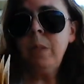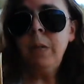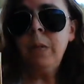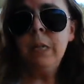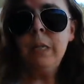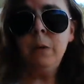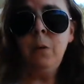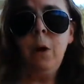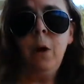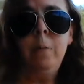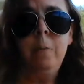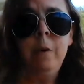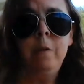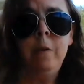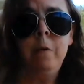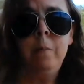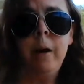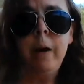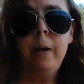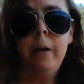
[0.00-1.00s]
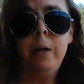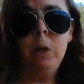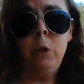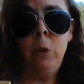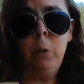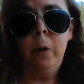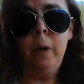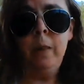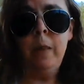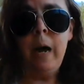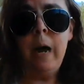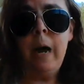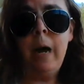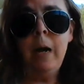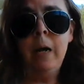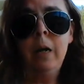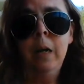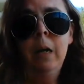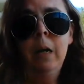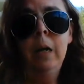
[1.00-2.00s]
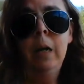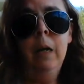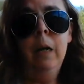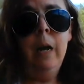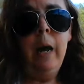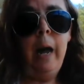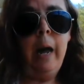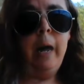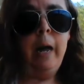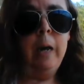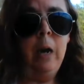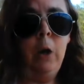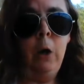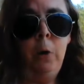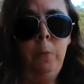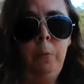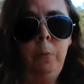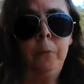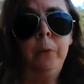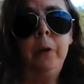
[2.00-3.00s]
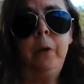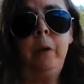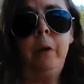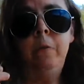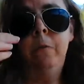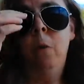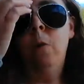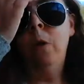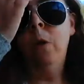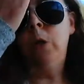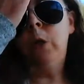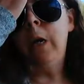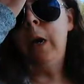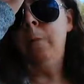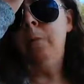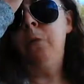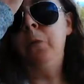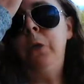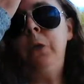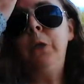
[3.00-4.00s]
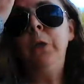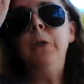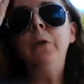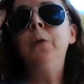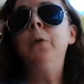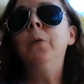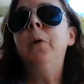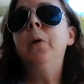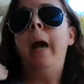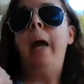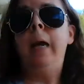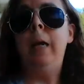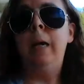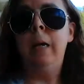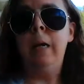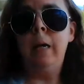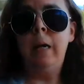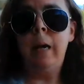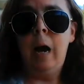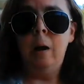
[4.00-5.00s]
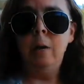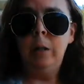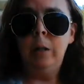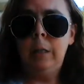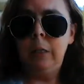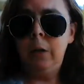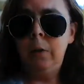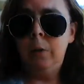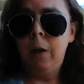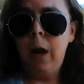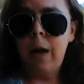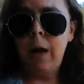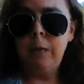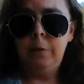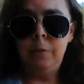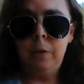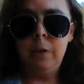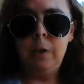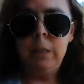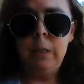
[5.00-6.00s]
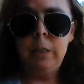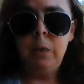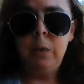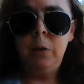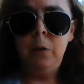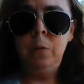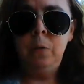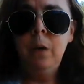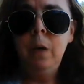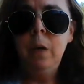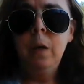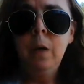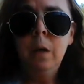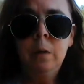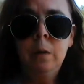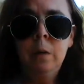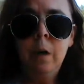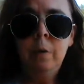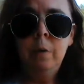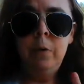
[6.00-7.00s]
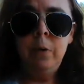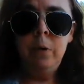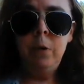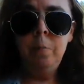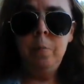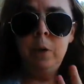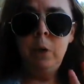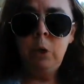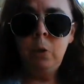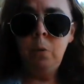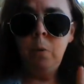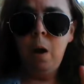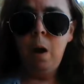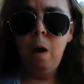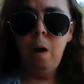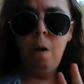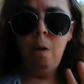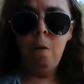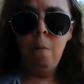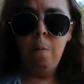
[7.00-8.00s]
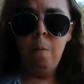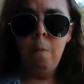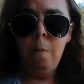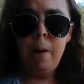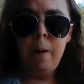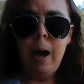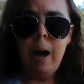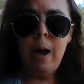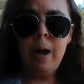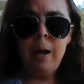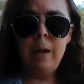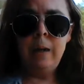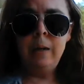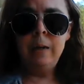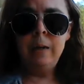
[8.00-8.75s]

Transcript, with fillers: So I hope everybody enjoyed that. And I hope you're looking forward to chapter two. And I'll see you guys very soon. Love you. Miss you all. Bye.